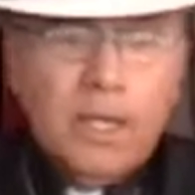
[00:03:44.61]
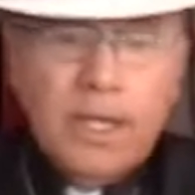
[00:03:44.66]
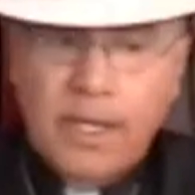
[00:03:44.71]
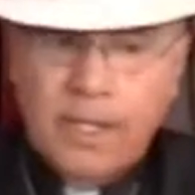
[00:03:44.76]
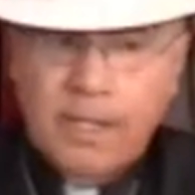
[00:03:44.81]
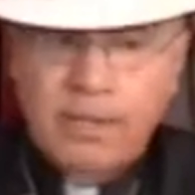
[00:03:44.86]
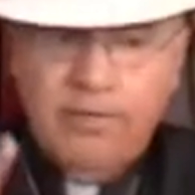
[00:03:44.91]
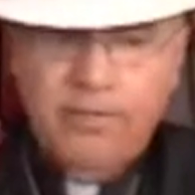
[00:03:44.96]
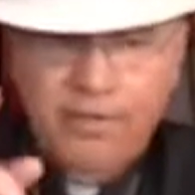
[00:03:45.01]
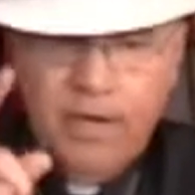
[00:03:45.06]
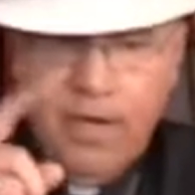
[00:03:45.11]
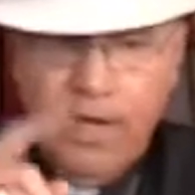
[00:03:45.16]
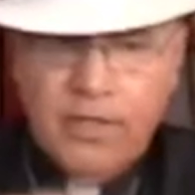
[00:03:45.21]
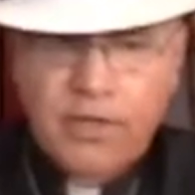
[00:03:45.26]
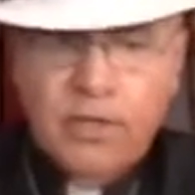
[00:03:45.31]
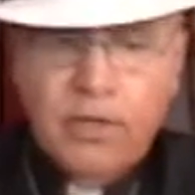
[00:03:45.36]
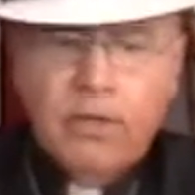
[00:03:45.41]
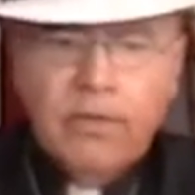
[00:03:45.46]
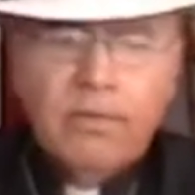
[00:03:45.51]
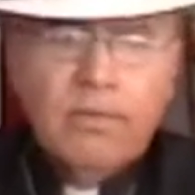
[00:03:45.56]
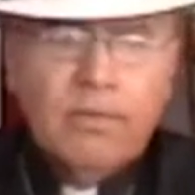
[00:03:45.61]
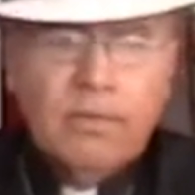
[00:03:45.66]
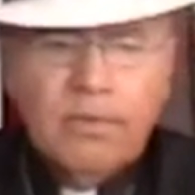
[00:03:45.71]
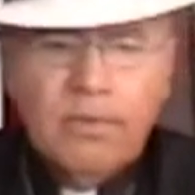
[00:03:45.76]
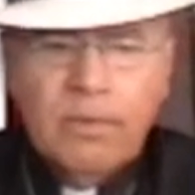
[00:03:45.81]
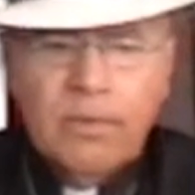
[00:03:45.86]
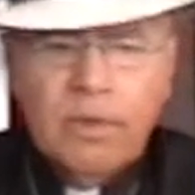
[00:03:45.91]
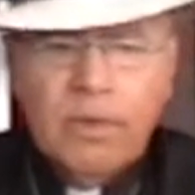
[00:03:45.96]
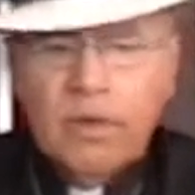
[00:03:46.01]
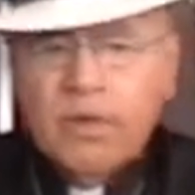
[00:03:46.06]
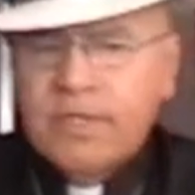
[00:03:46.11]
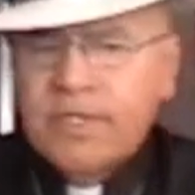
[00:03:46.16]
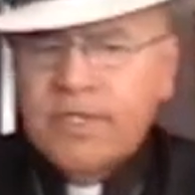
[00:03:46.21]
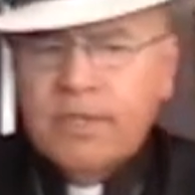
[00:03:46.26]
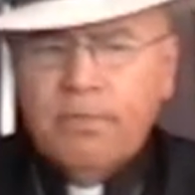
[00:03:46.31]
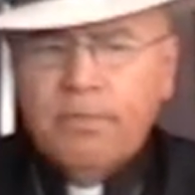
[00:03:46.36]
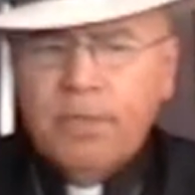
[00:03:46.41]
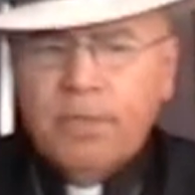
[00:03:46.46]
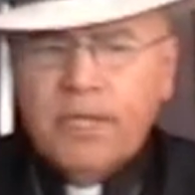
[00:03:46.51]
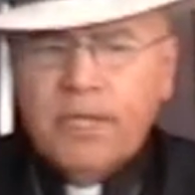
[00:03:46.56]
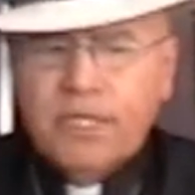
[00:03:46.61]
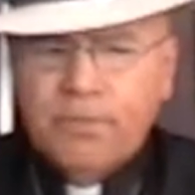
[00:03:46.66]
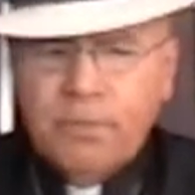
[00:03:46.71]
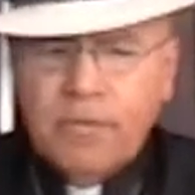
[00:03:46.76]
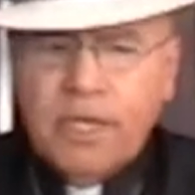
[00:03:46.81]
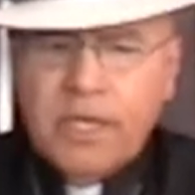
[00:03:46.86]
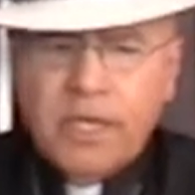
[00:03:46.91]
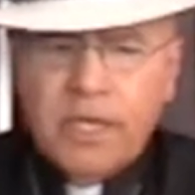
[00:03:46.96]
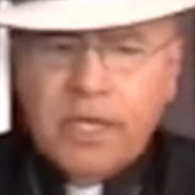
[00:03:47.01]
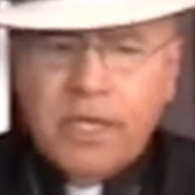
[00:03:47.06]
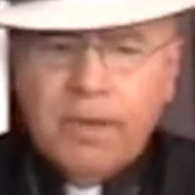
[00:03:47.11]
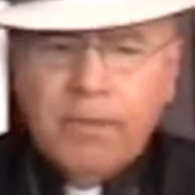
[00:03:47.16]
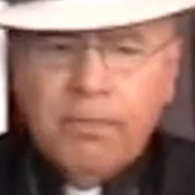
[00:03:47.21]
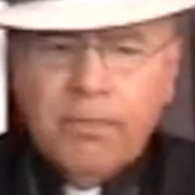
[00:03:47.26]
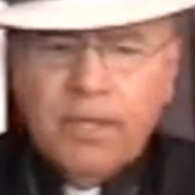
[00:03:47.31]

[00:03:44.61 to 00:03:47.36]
in the Father, or simply speaking,